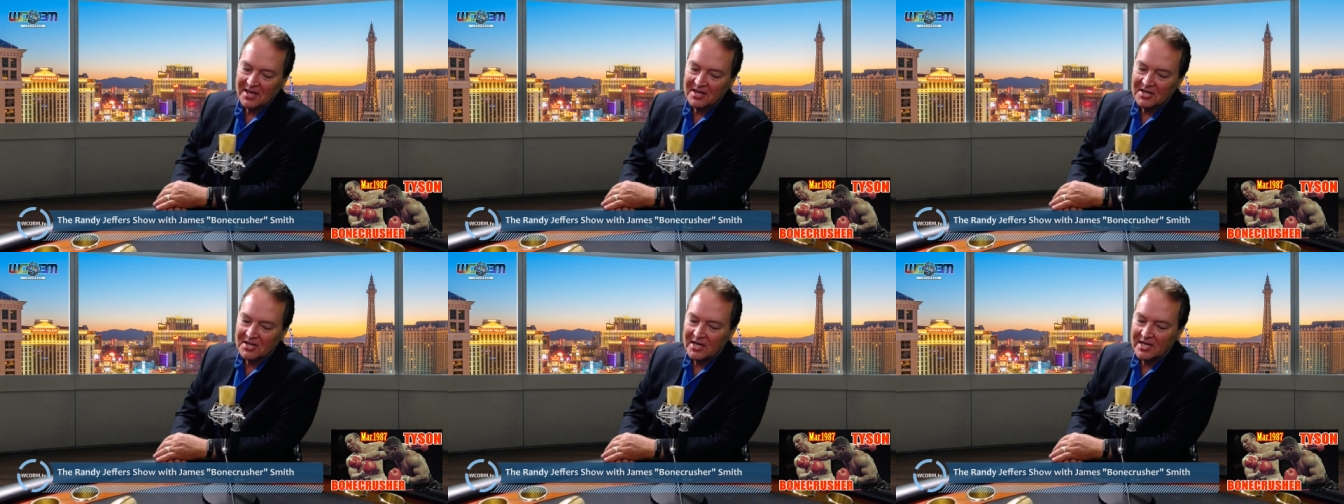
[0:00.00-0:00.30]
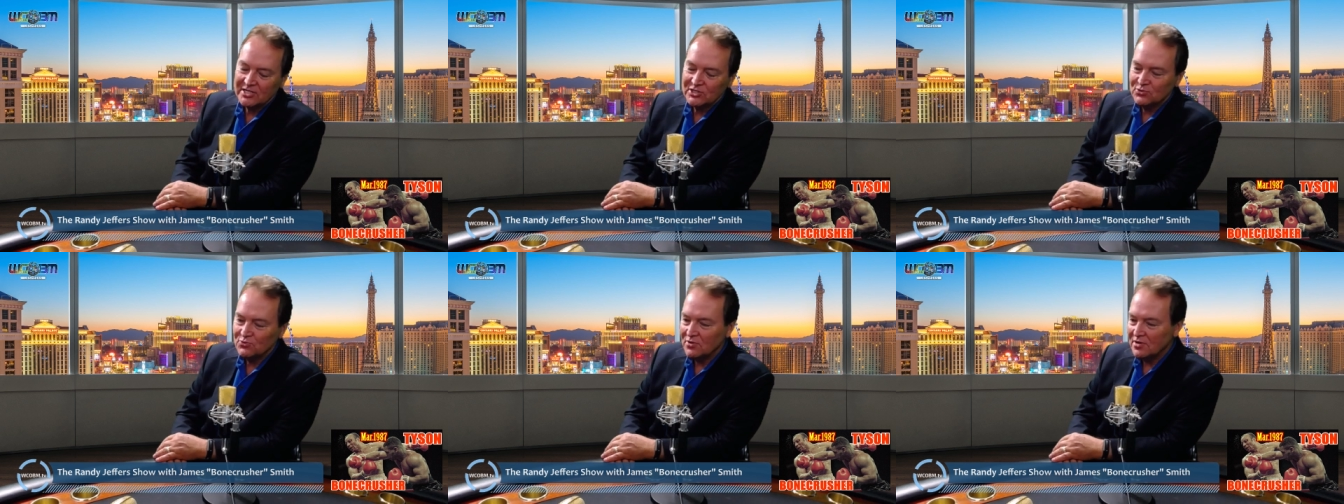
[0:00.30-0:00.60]

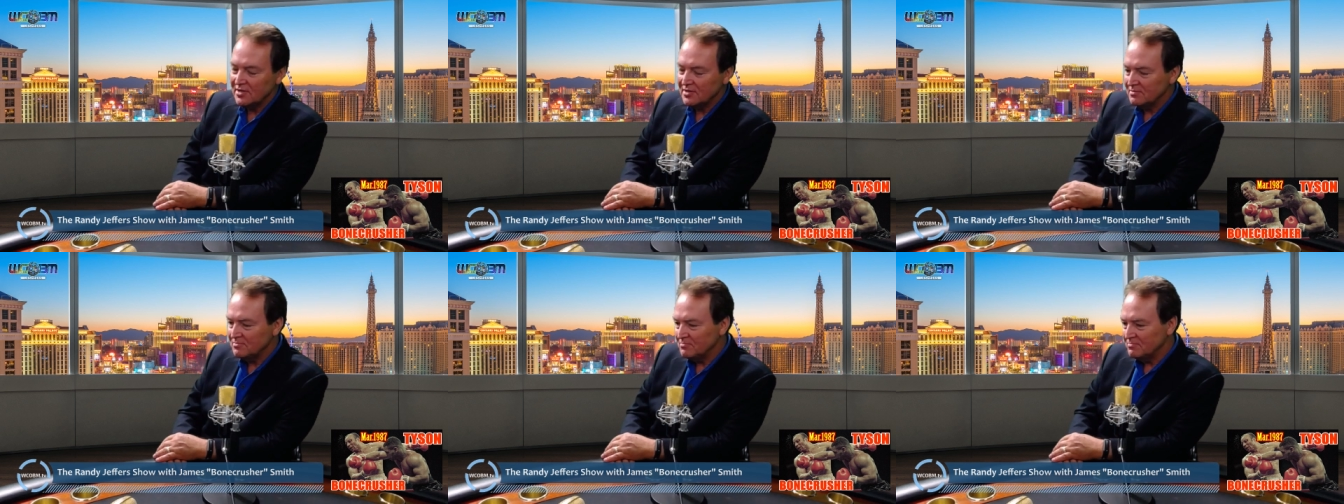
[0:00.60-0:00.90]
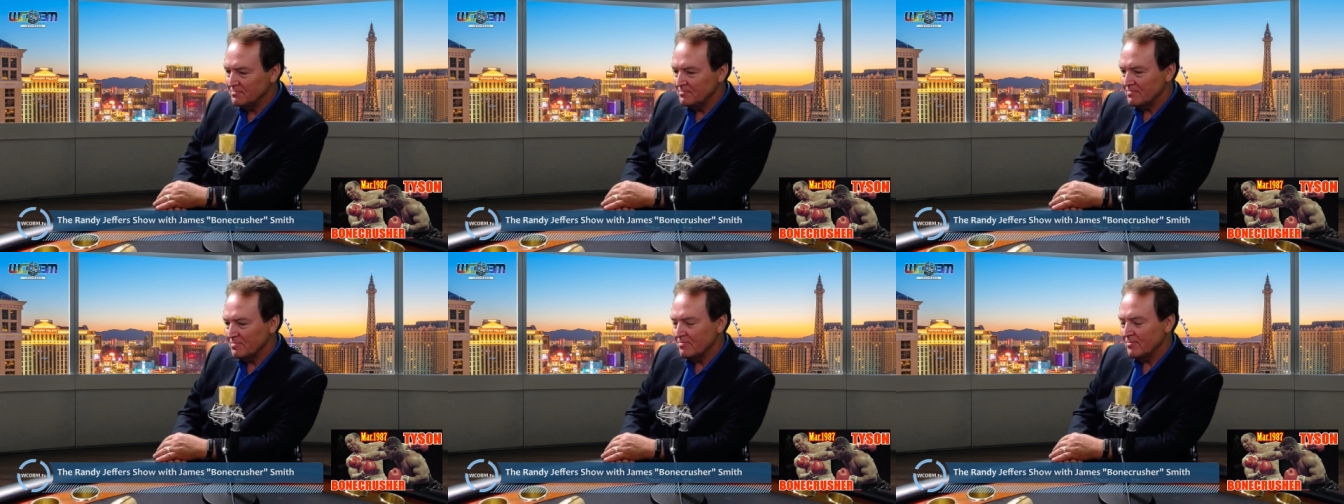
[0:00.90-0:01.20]
nice run
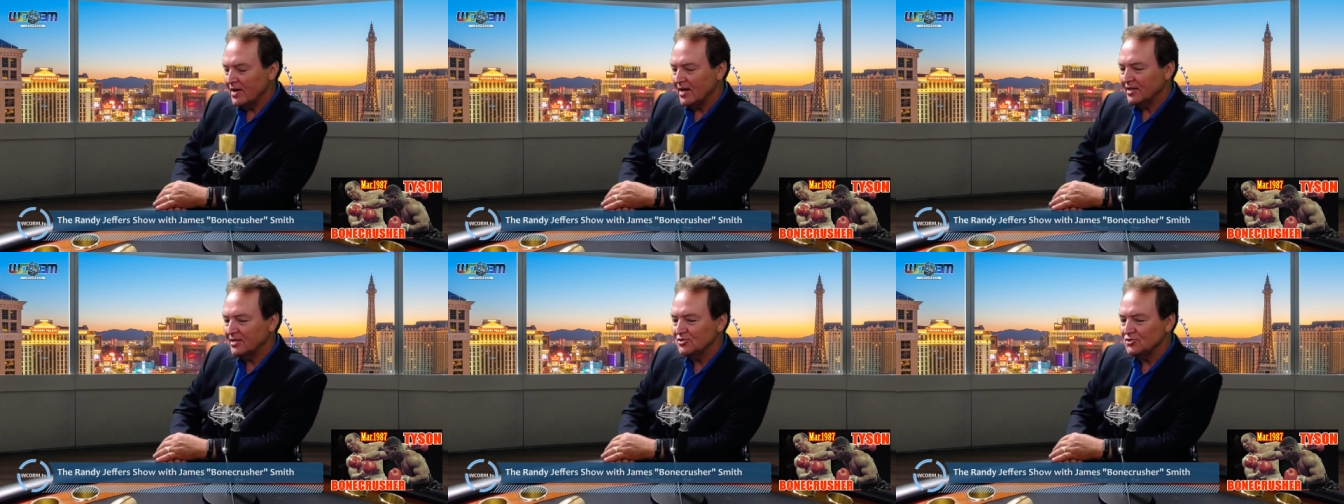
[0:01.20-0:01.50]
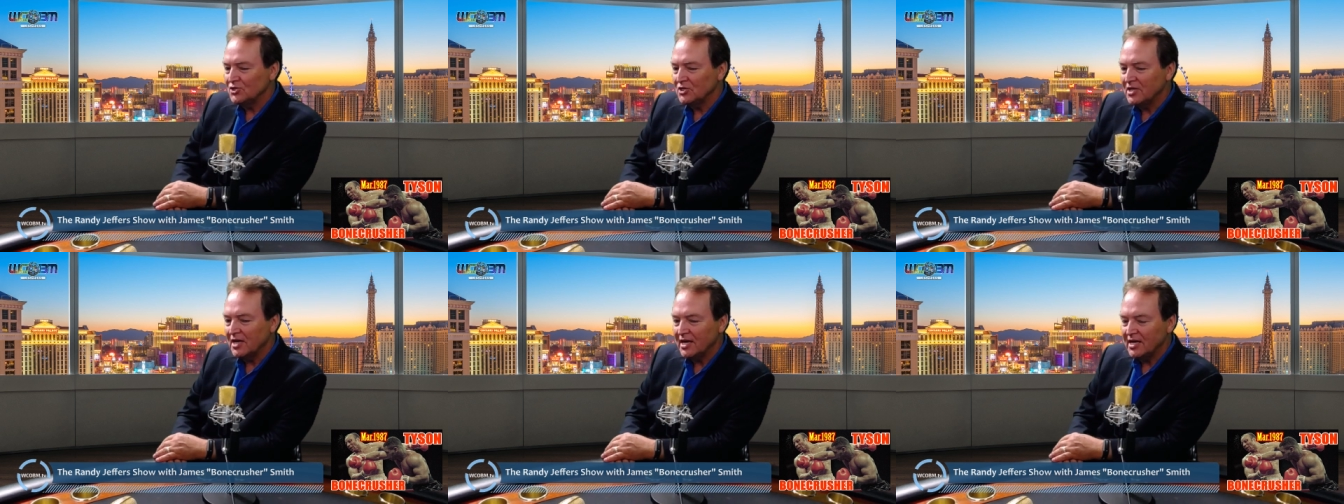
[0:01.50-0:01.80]
back in
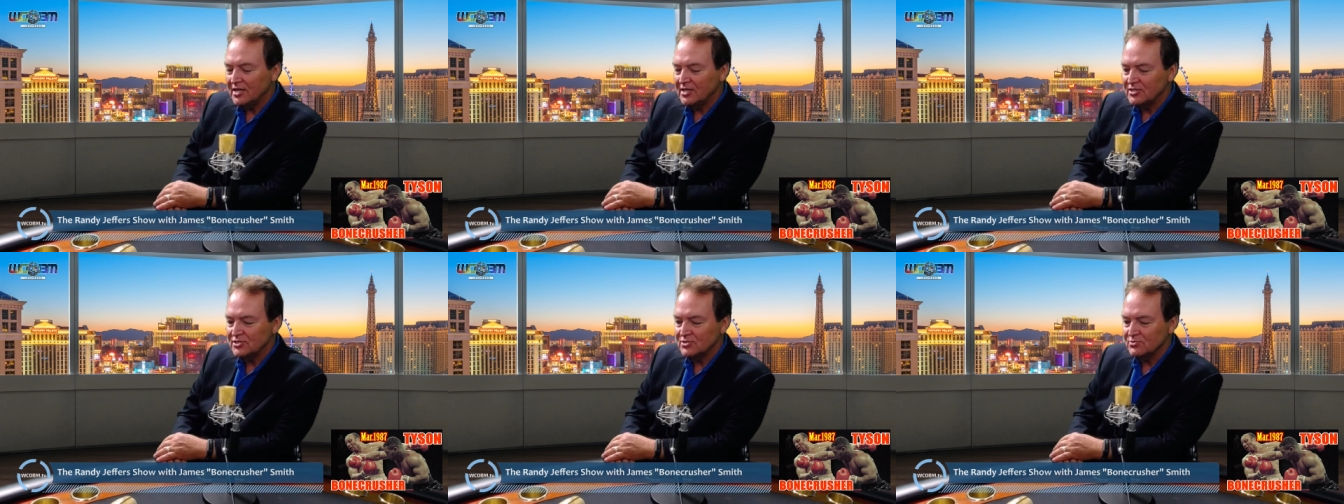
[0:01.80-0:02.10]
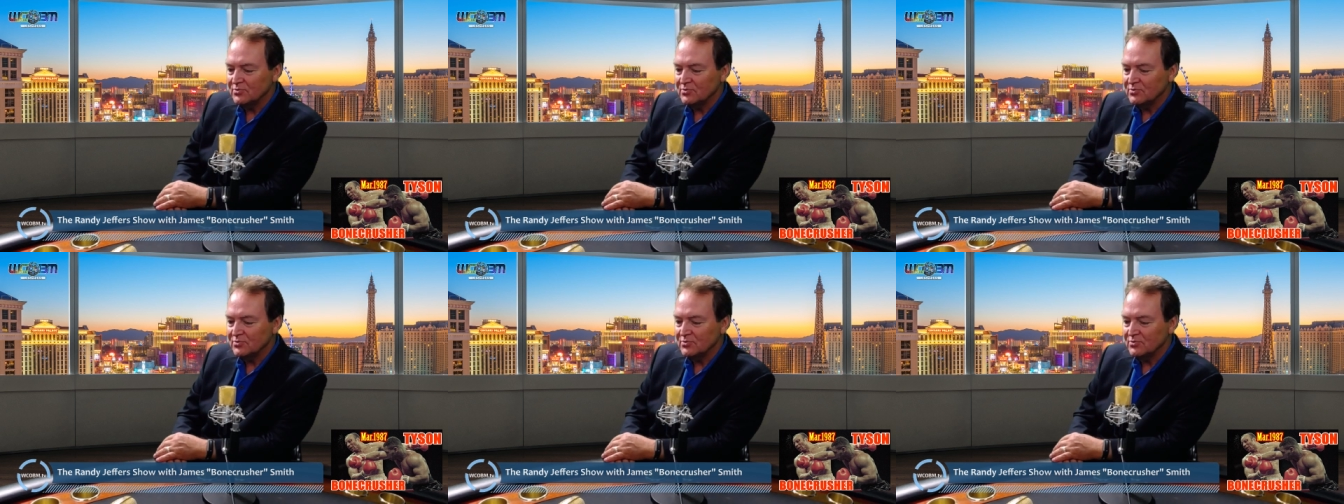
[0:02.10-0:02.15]
the 90s,